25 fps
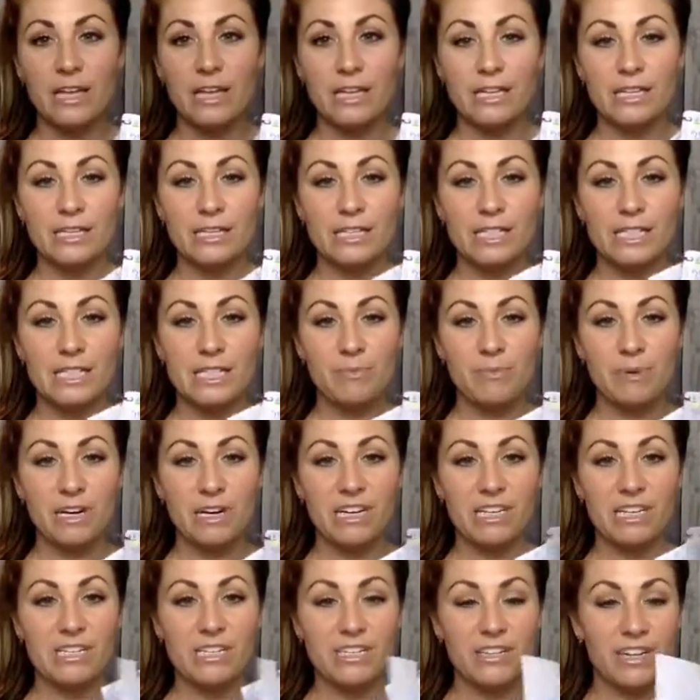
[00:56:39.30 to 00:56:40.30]

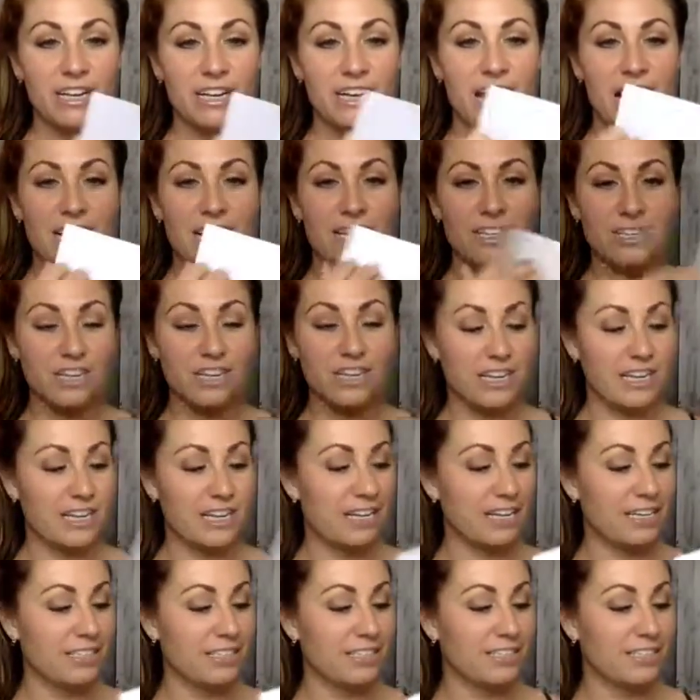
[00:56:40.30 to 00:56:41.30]
spiritual
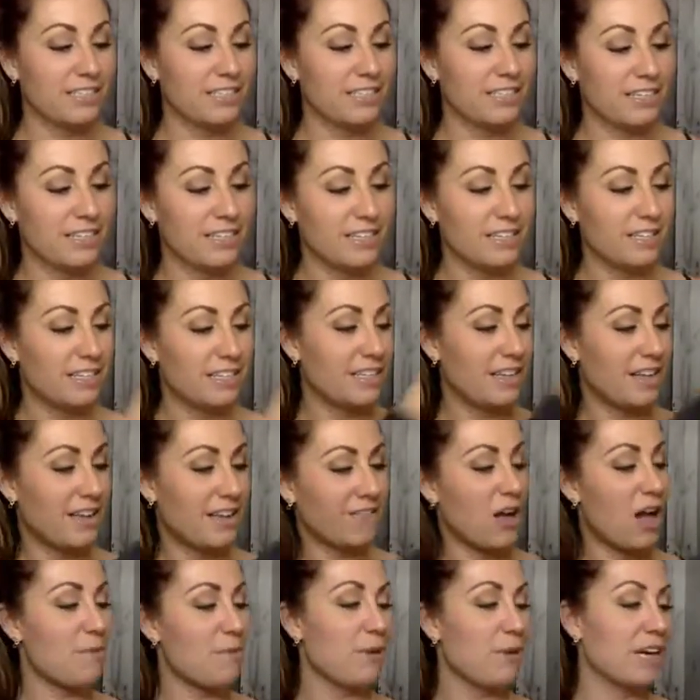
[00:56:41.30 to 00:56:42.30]
connection.
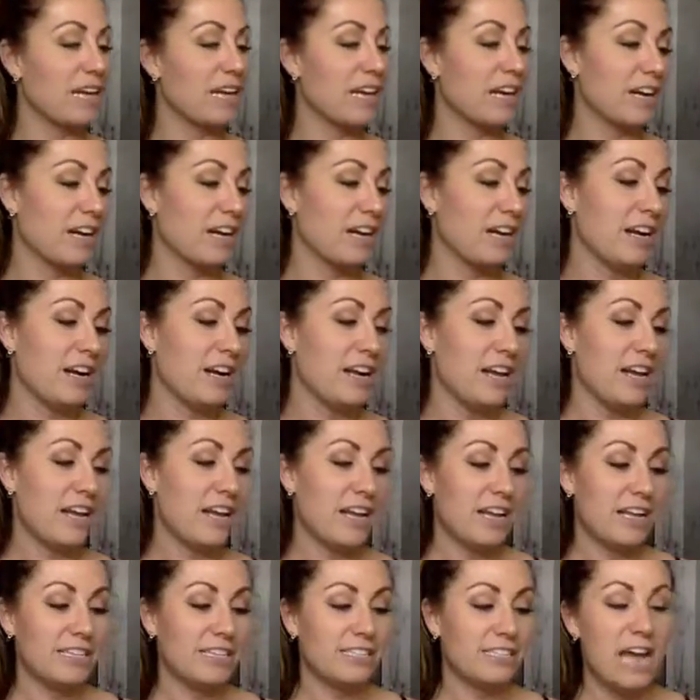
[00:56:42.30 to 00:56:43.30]
Got mine here.
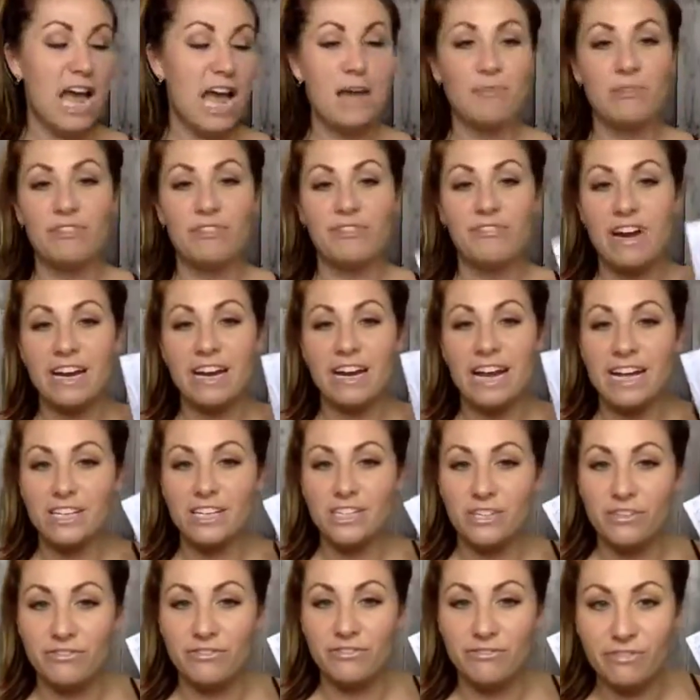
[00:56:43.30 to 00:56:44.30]
Time and
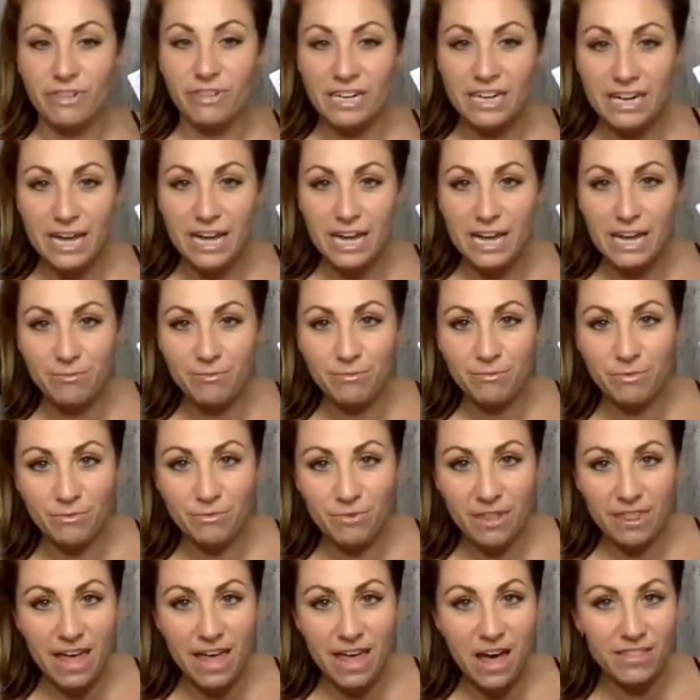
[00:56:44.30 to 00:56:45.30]
financial freedom.
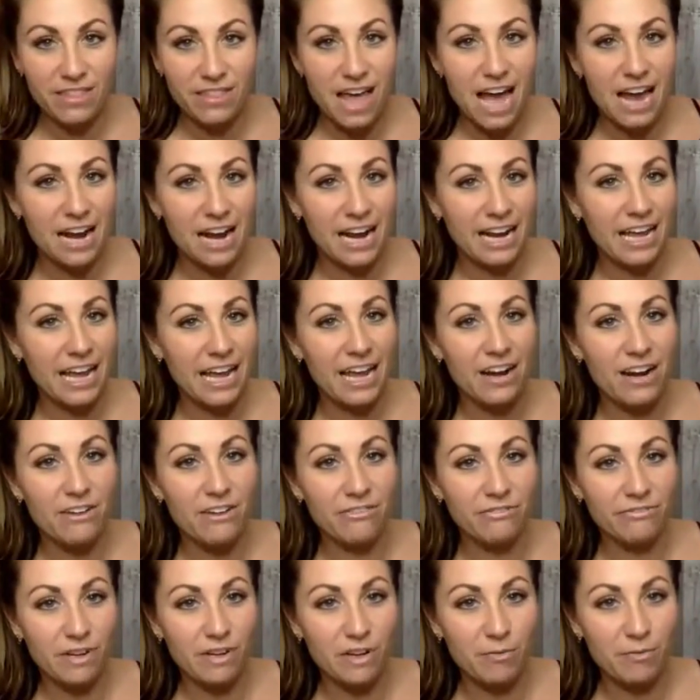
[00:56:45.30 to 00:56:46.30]
Without that, I
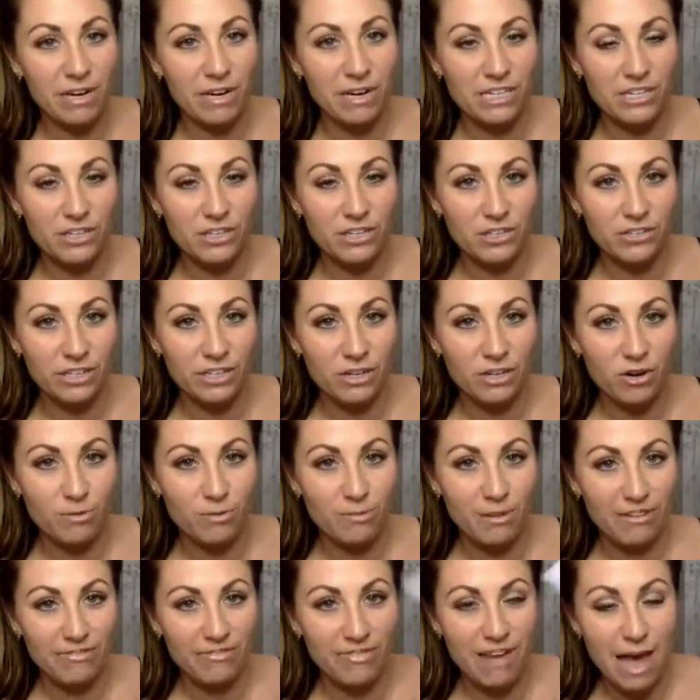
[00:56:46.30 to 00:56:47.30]
cannot feed my children or
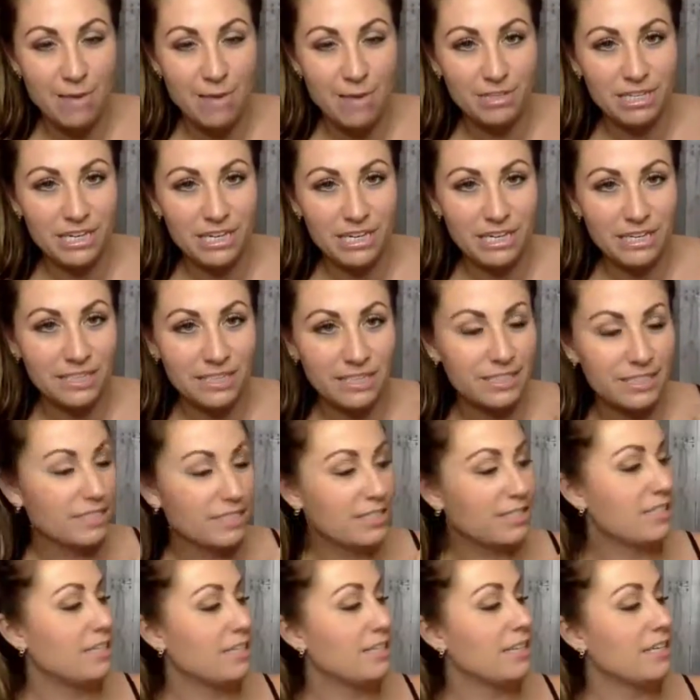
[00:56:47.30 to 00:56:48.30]
my family.
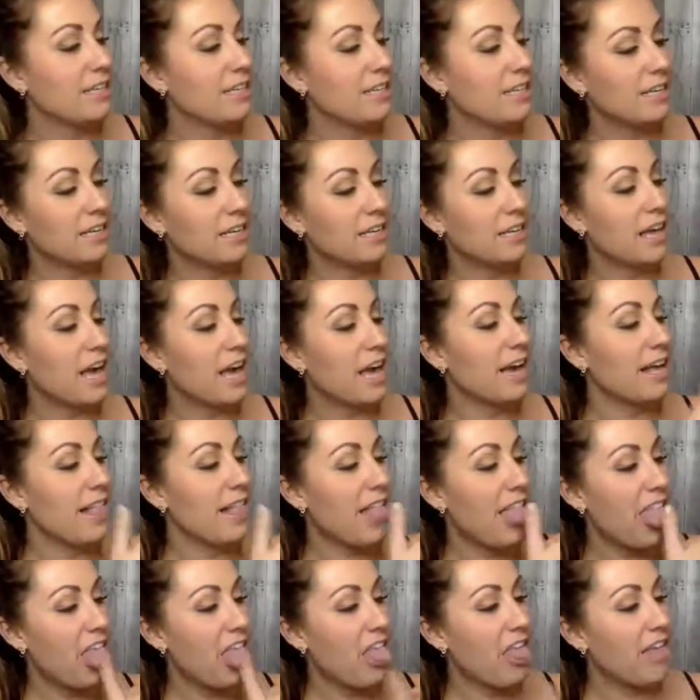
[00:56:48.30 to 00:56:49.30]

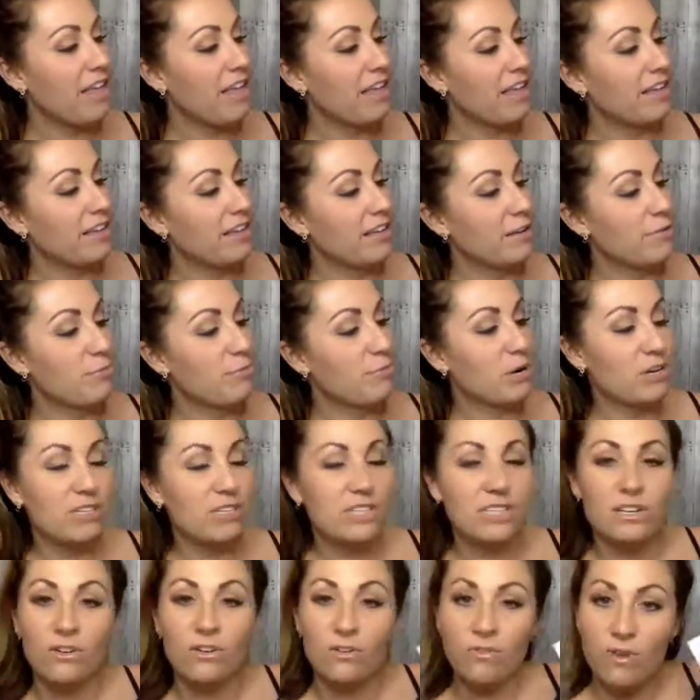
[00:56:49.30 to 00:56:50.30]
Okay.
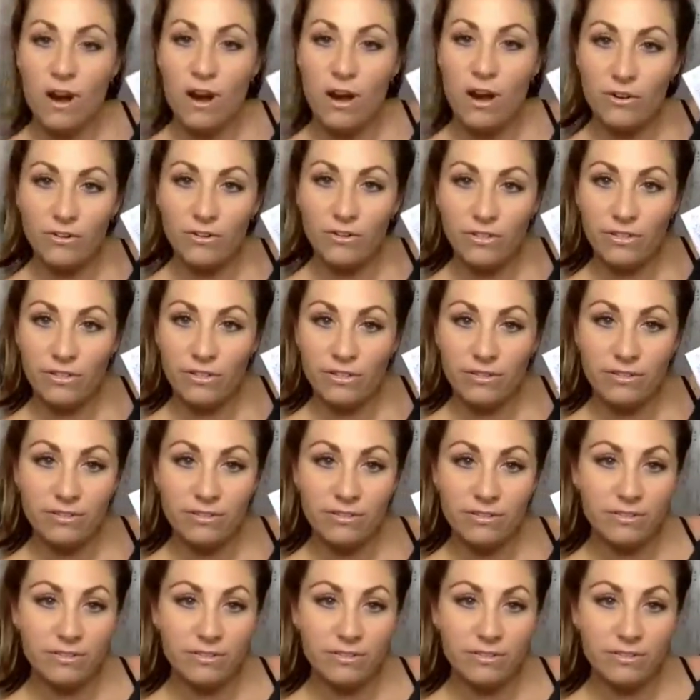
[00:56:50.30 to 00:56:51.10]
Personal growth.